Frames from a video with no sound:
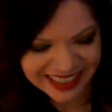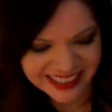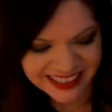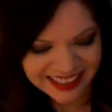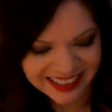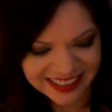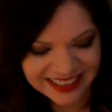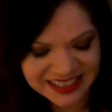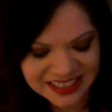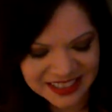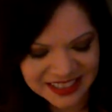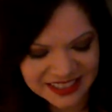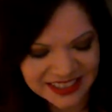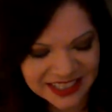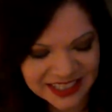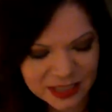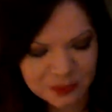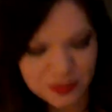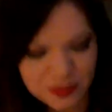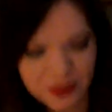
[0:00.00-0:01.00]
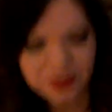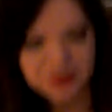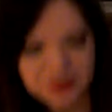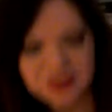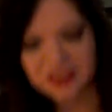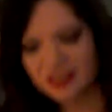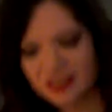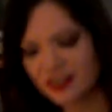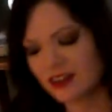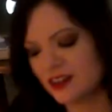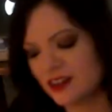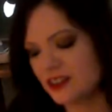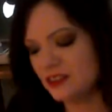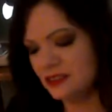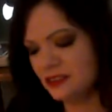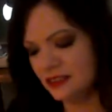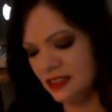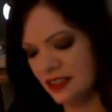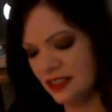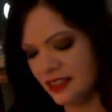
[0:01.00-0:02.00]
This is the Poe
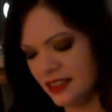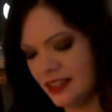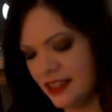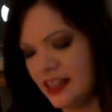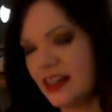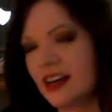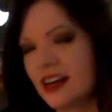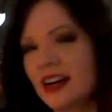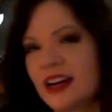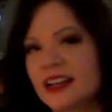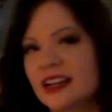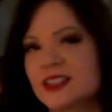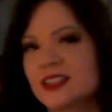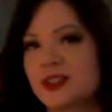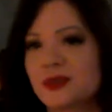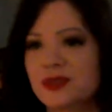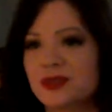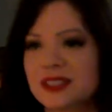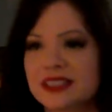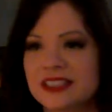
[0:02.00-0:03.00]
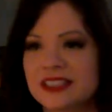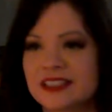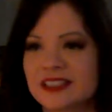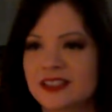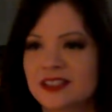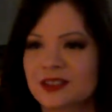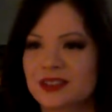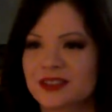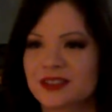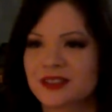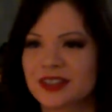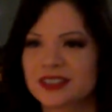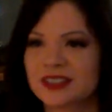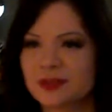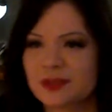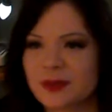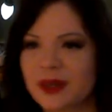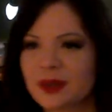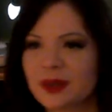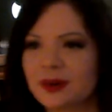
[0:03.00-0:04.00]
Tarot. I don't read these in the reverse,
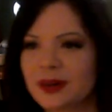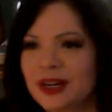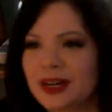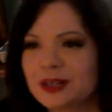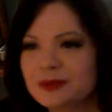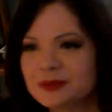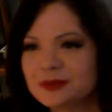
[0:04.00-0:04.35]
by the way.